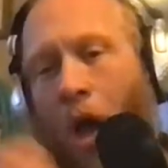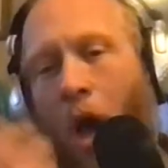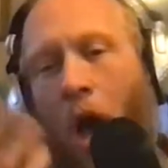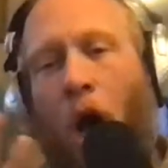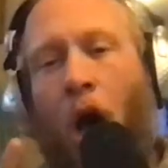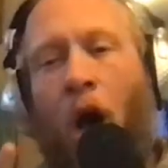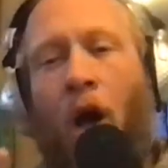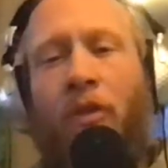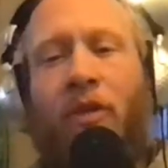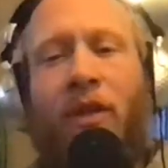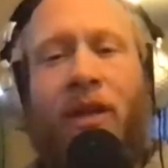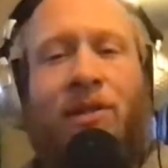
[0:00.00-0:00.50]

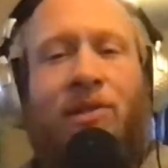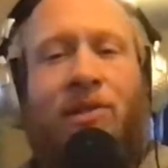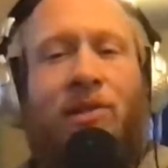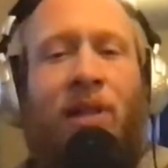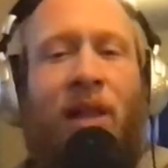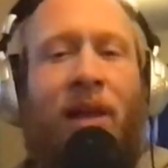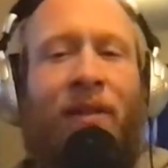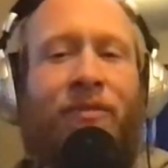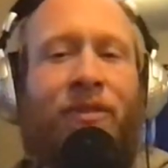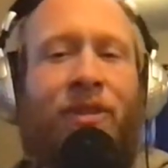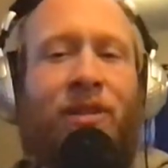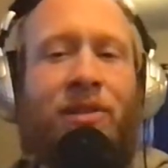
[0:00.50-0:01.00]
All that's
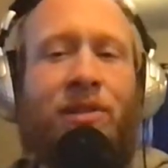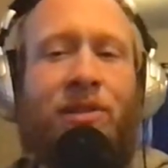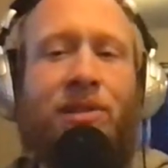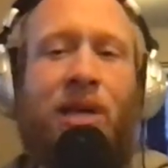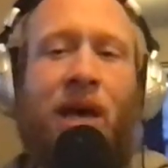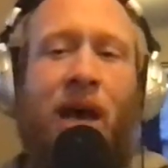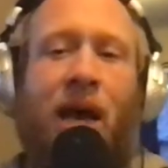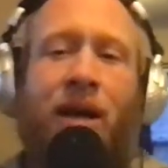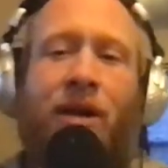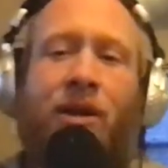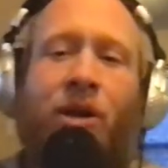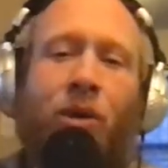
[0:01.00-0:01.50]
left
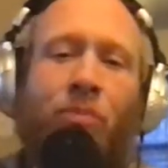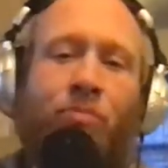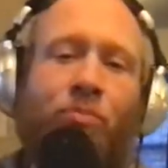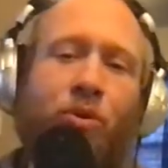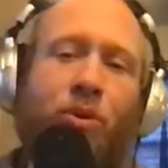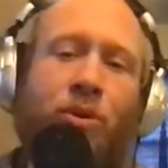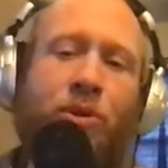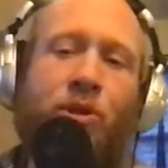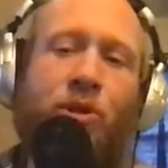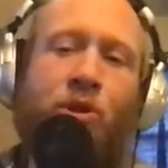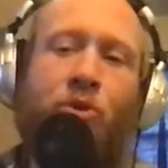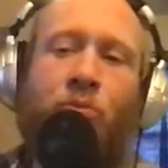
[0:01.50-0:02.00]
inside are
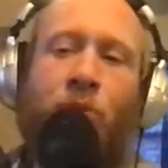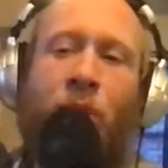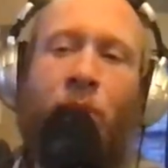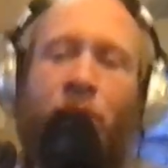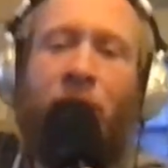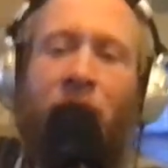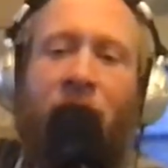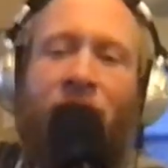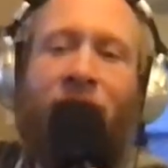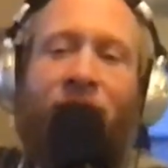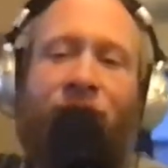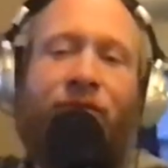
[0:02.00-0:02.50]

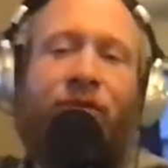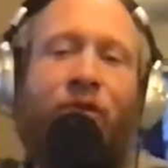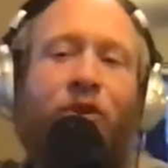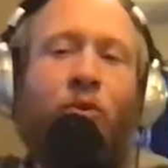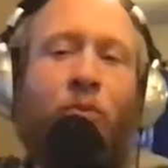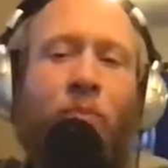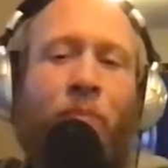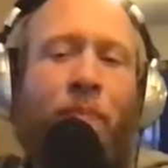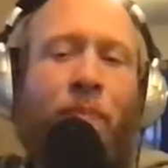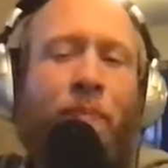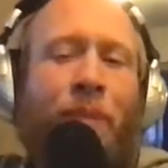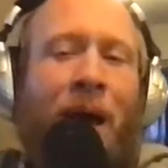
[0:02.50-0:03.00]
presumably a
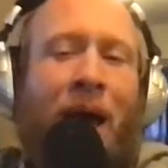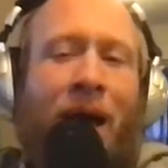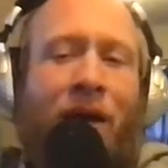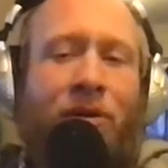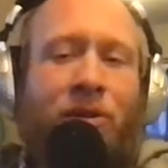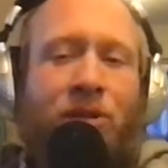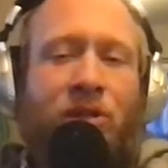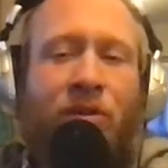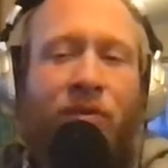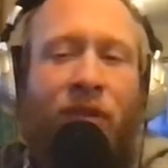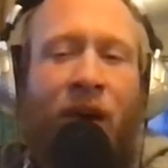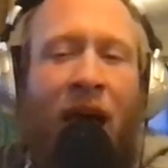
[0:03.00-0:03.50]
few
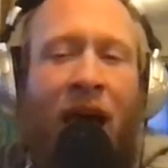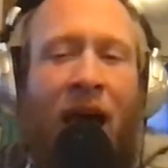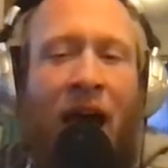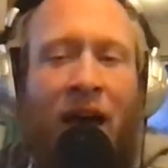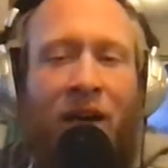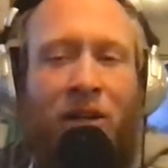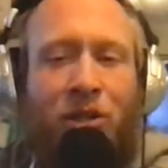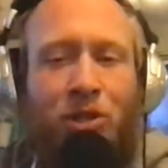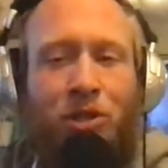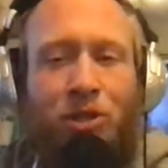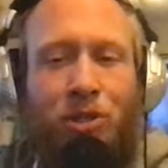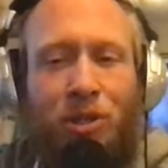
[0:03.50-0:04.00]
pounds of
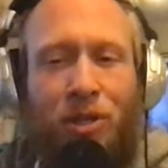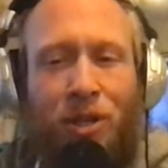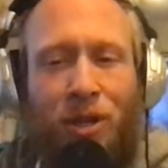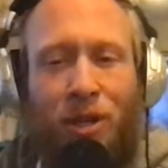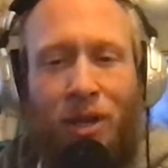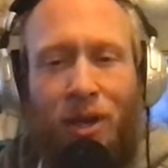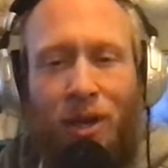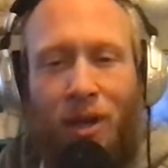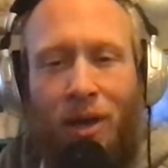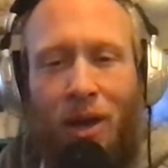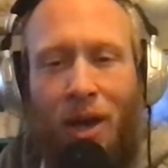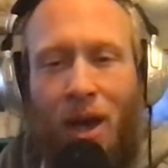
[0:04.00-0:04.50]
ash.
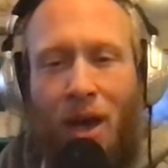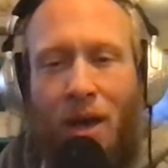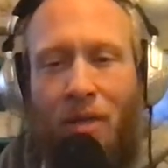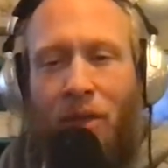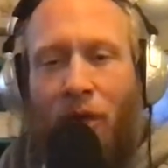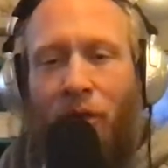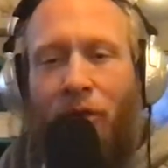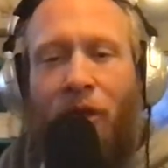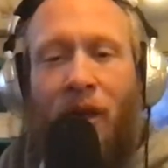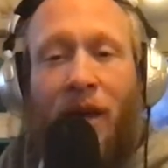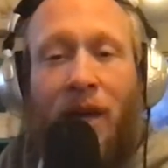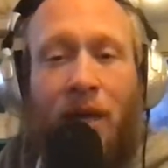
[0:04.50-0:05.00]

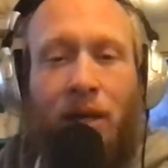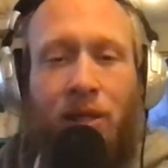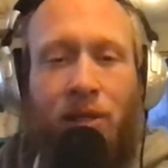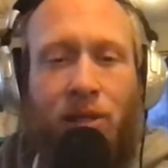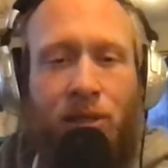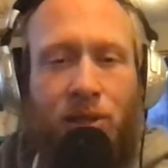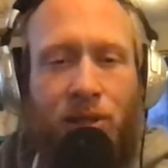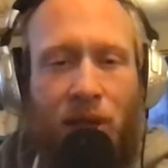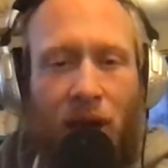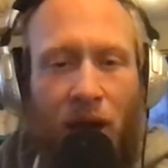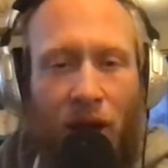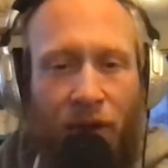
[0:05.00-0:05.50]
The thing
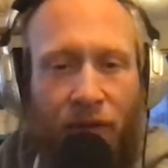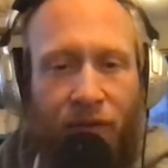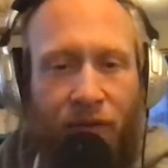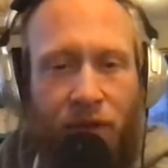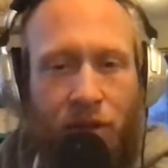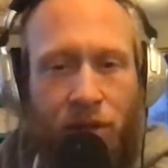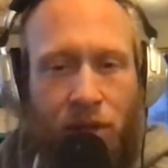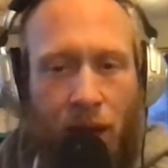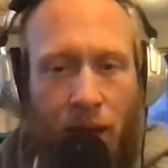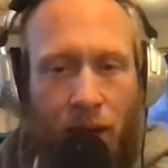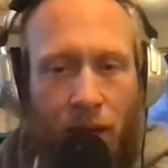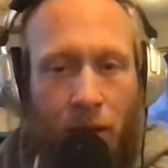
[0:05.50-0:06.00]
itself
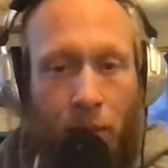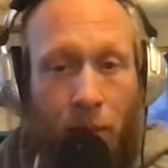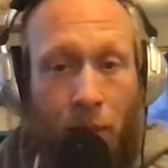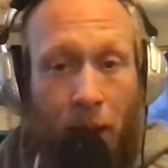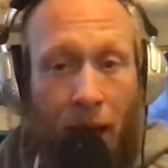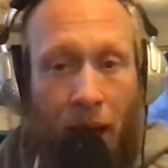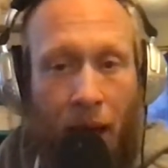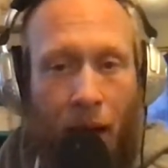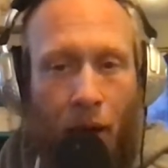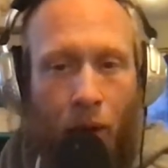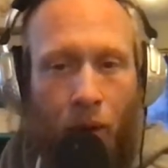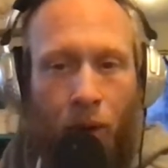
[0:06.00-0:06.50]
is not the
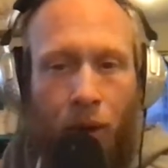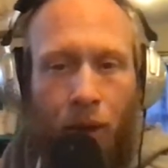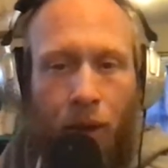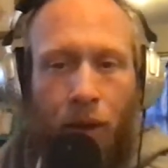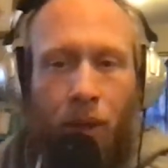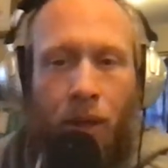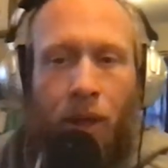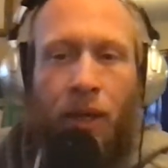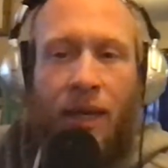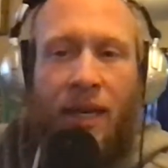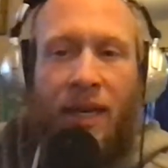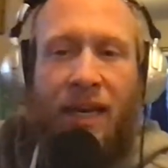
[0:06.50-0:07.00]

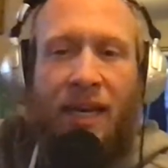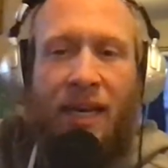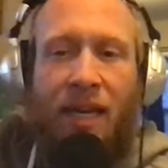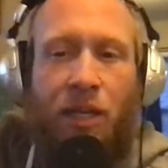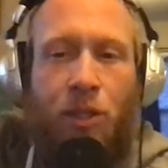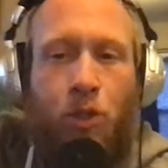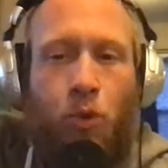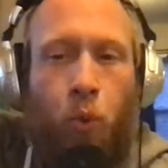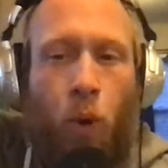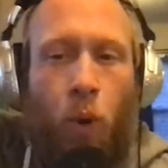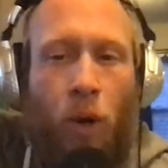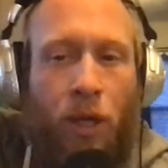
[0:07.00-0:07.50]
power.
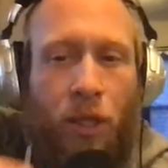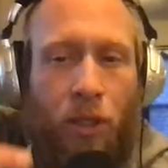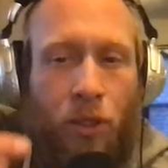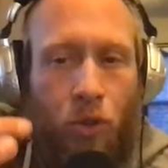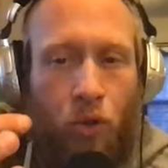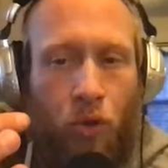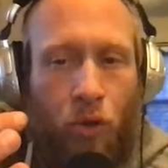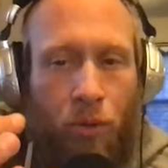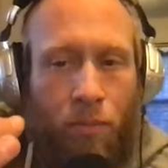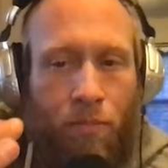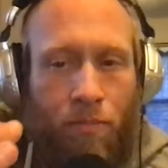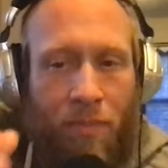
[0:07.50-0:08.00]
It's what it
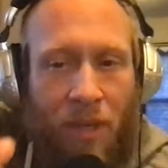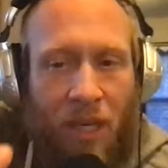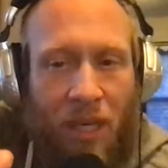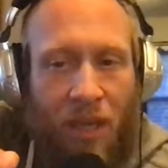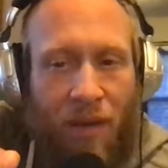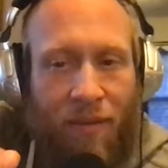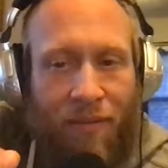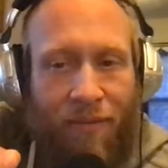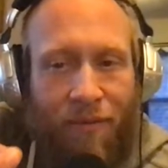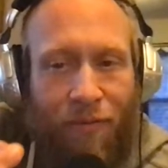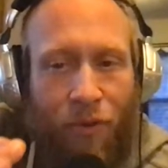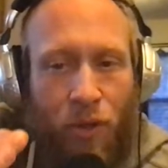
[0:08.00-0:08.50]
could
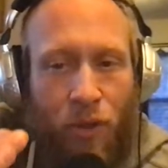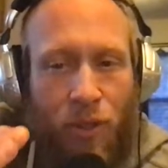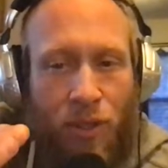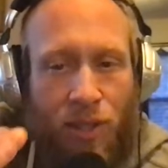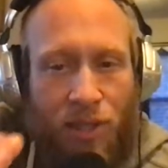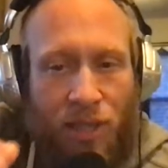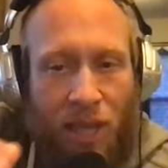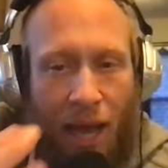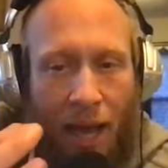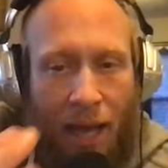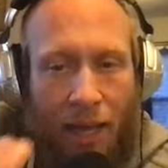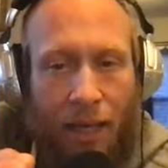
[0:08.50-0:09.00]
mean for
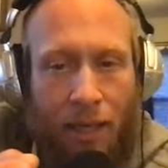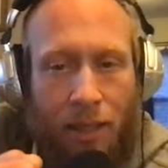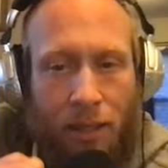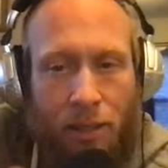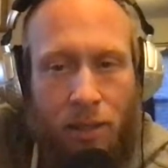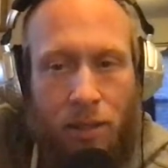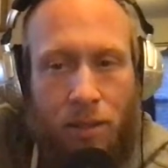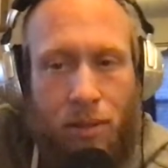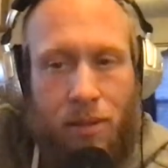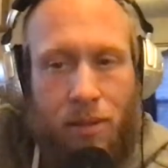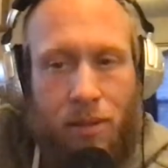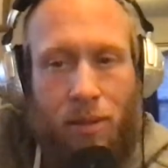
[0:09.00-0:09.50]

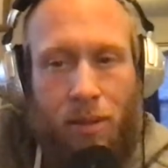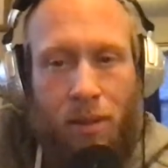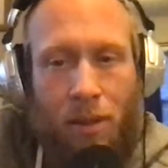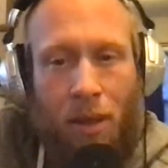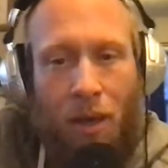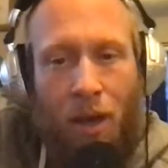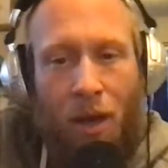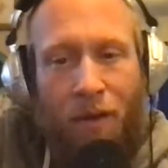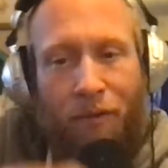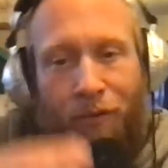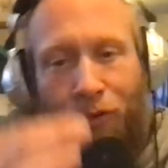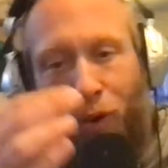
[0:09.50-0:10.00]
science,
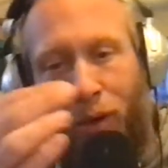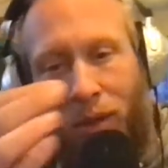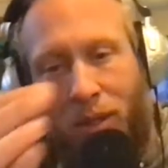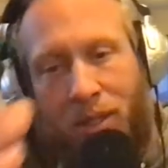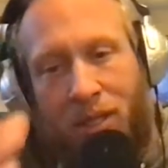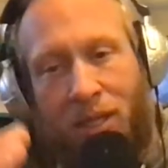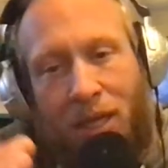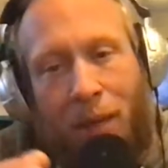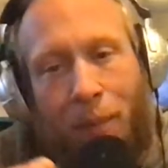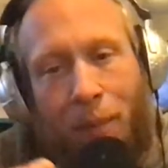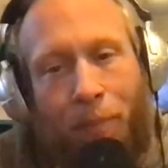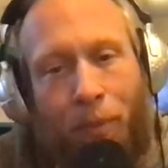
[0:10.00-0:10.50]
for a
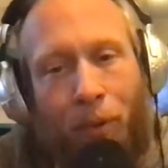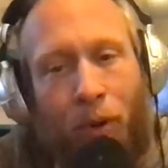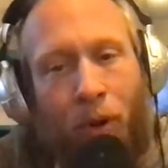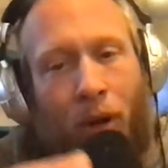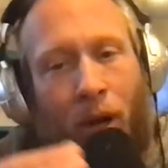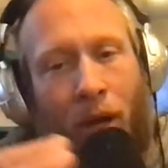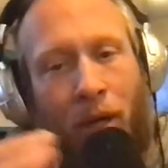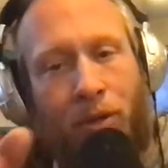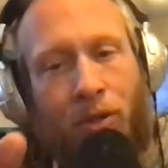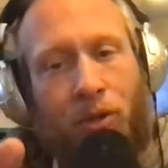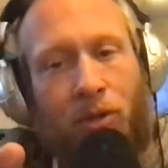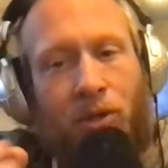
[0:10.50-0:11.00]
deeper
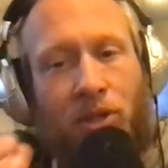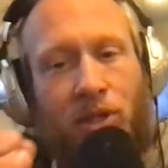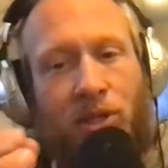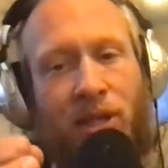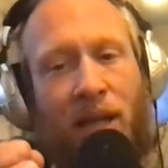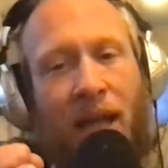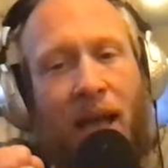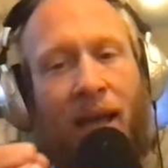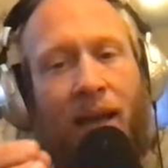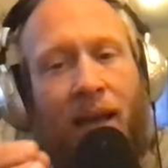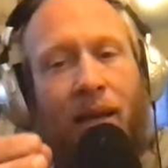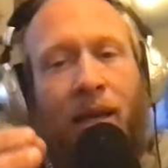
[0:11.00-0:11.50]

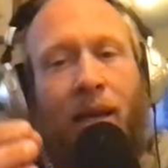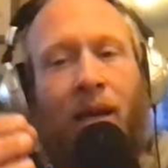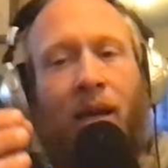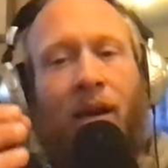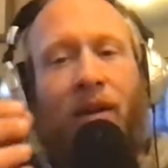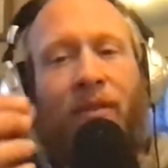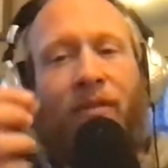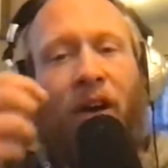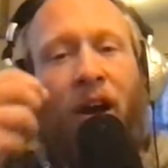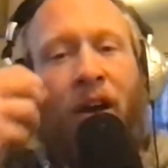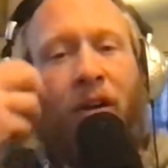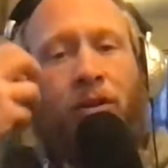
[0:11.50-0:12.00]
understanding
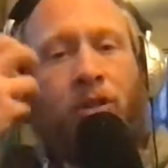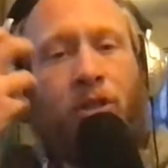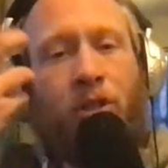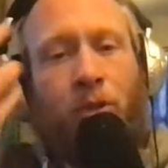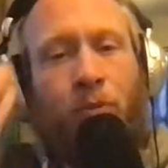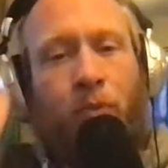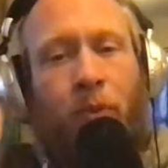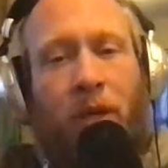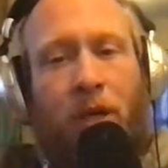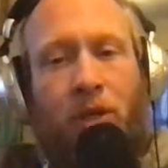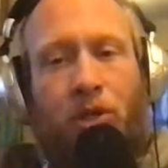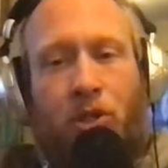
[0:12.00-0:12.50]
of our
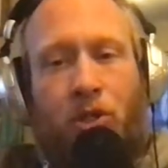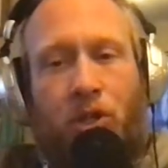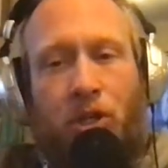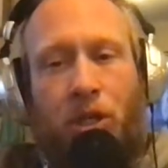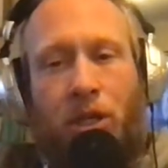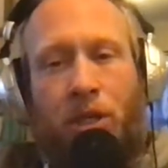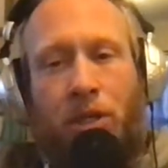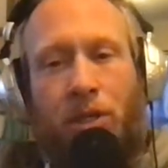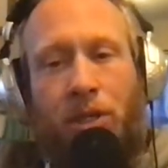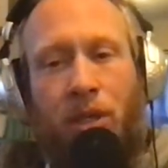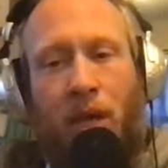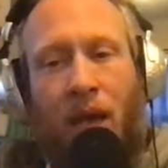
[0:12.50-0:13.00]

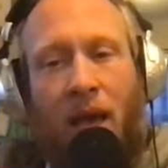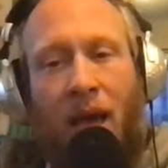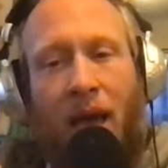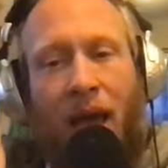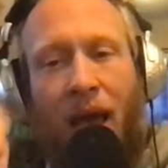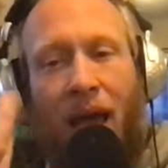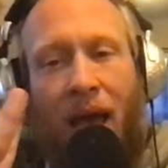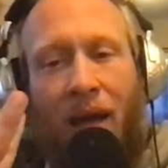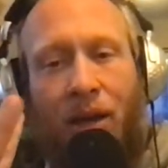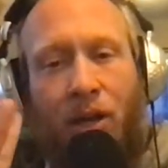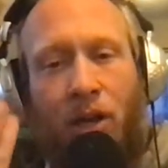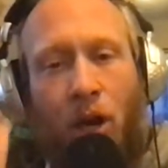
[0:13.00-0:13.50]
species
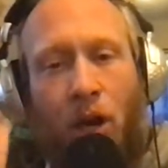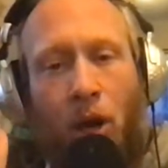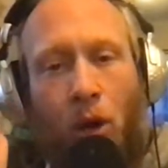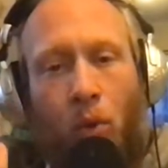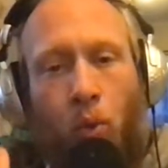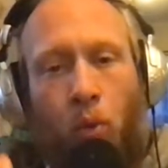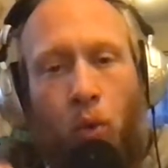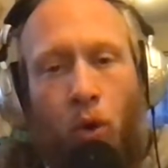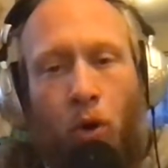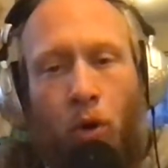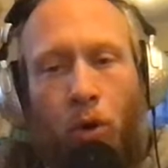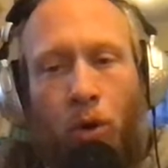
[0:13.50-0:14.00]
and our
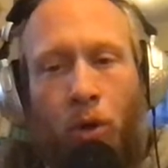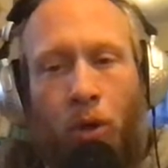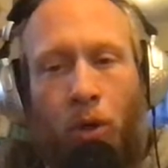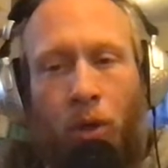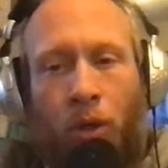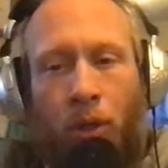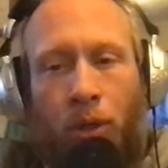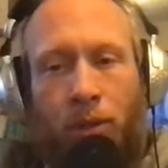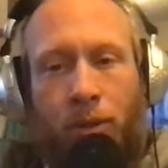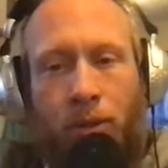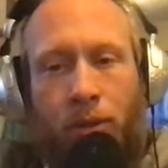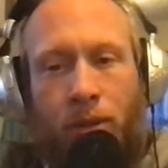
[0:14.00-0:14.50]

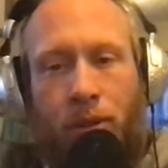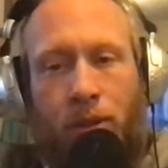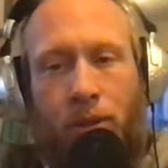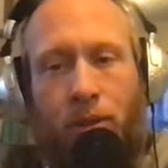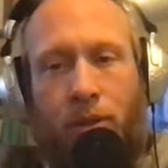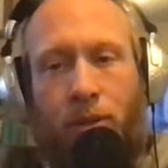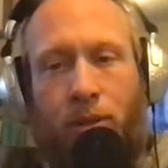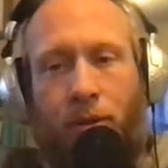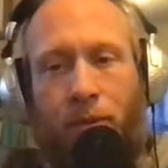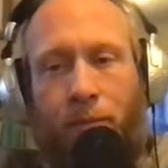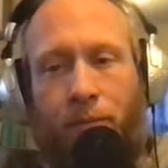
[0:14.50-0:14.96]
worlds.